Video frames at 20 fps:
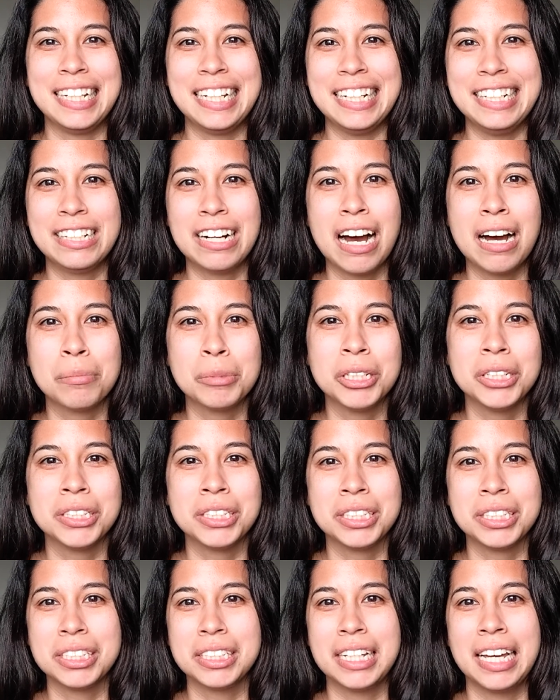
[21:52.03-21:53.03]

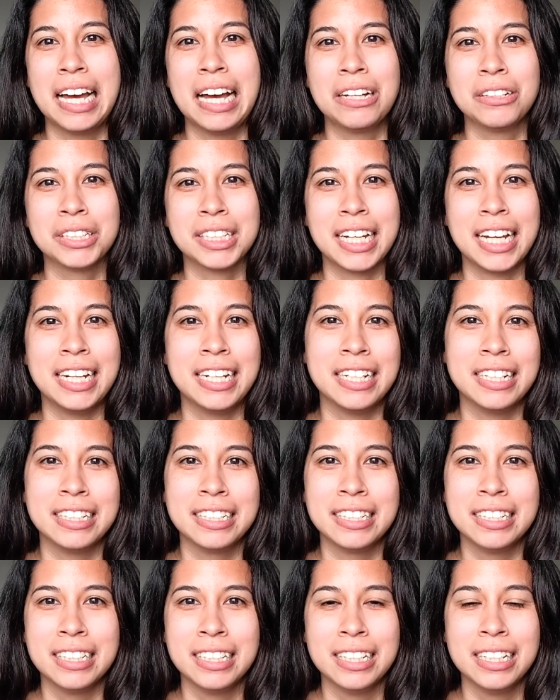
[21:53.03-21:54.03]
e-commerce, healthcare,